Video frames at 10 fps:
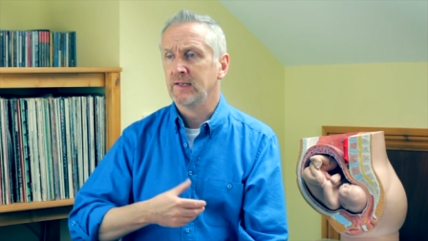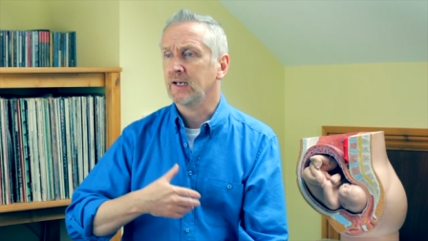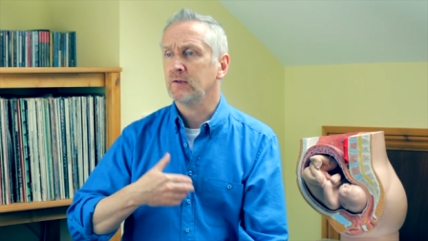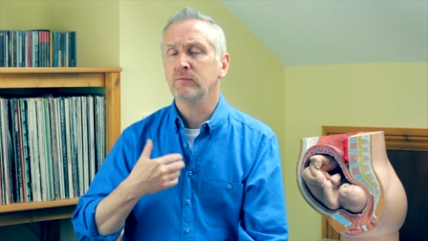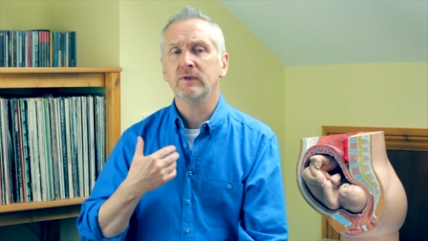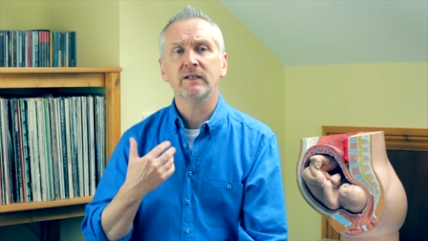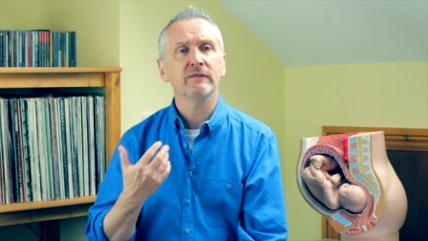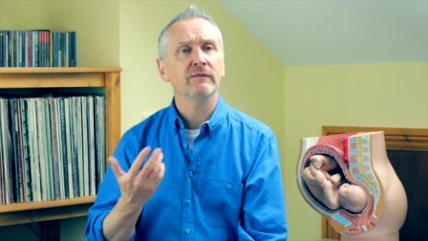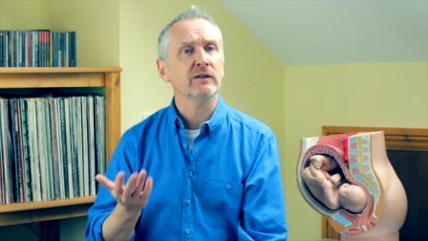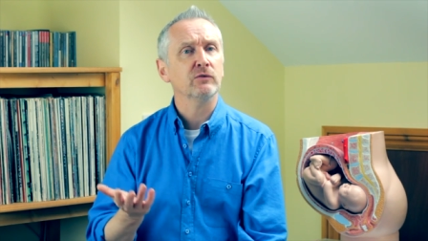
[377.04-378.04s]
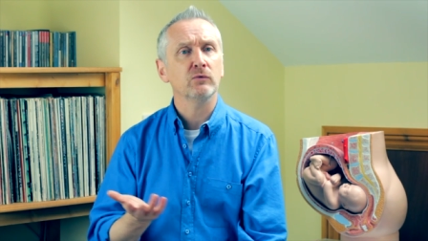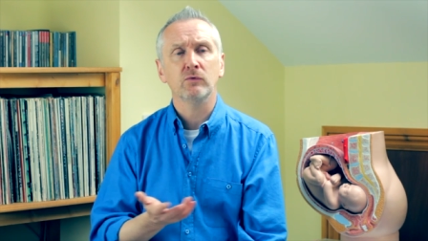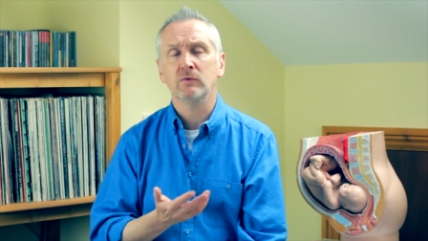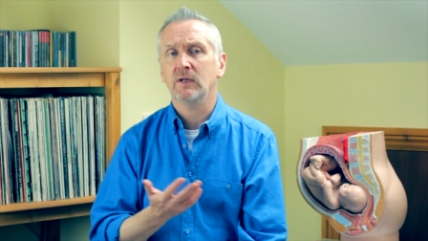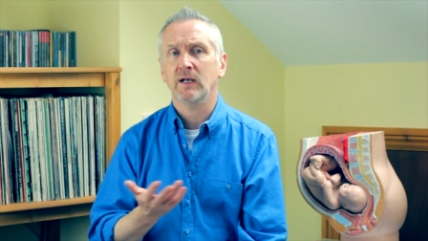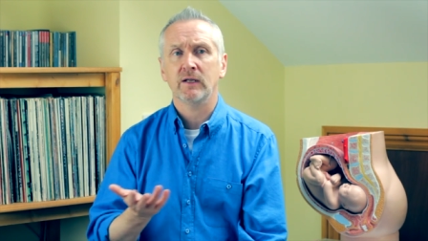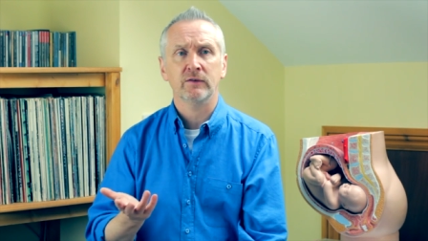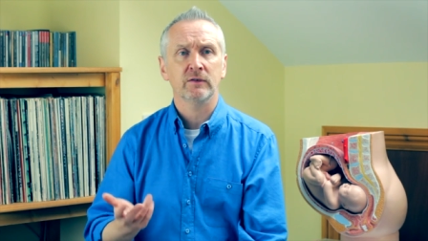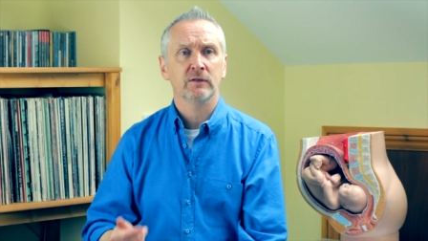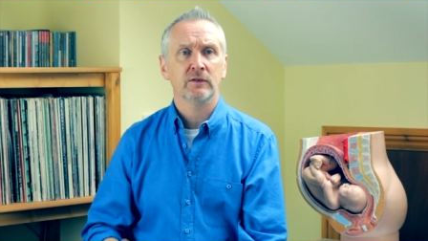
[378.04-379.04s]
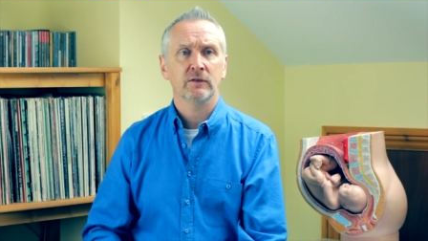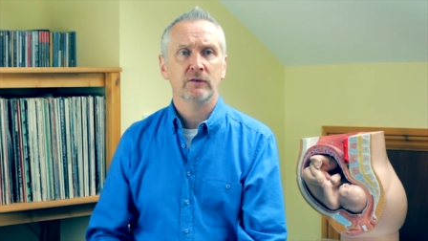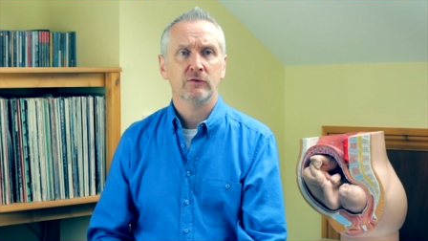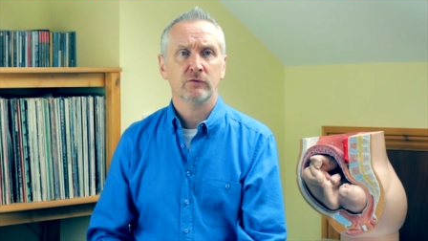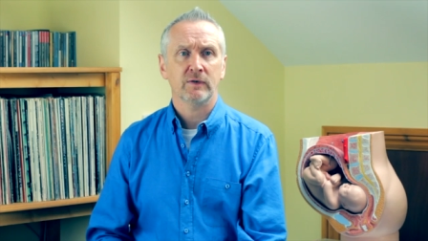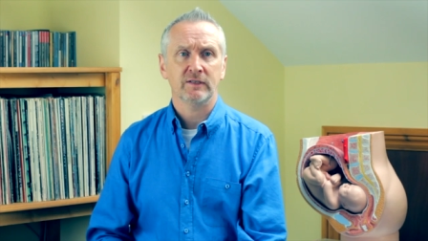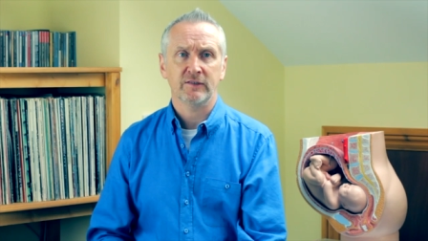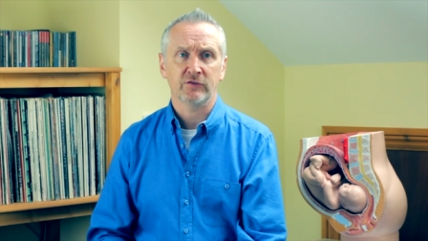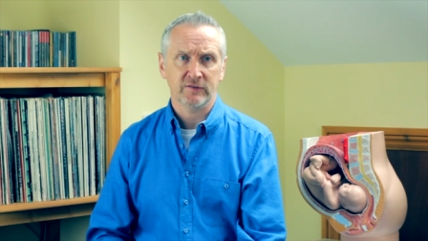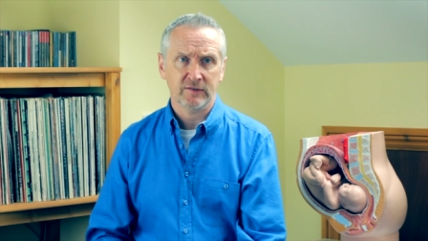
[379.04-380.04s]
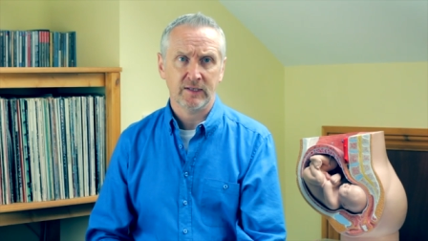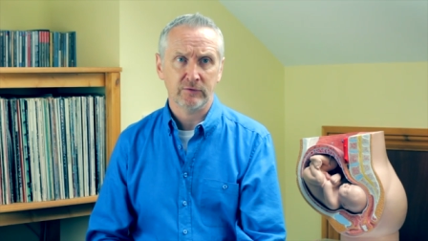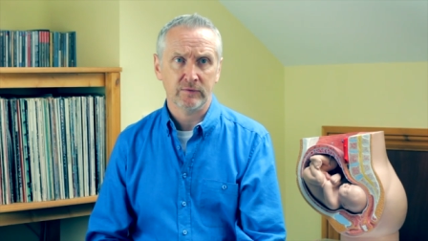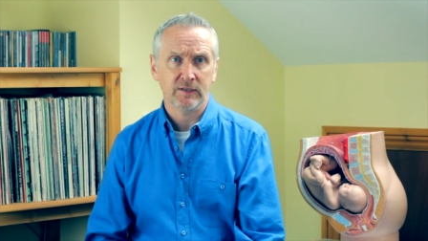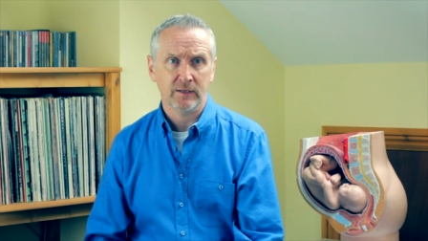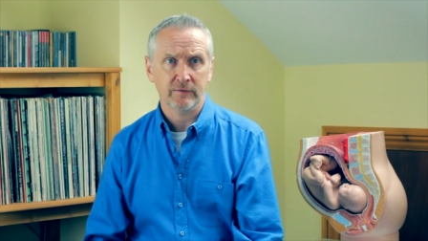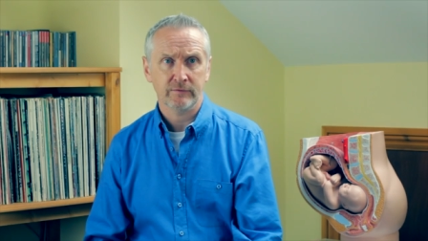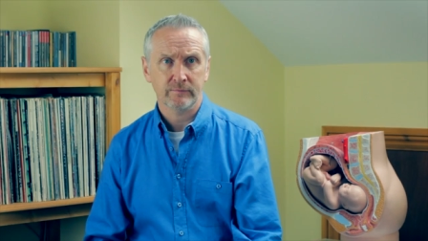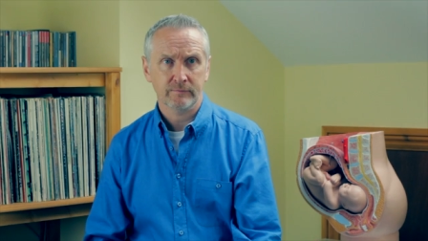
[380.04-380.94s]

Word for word: that can really affect all other transitions later in life.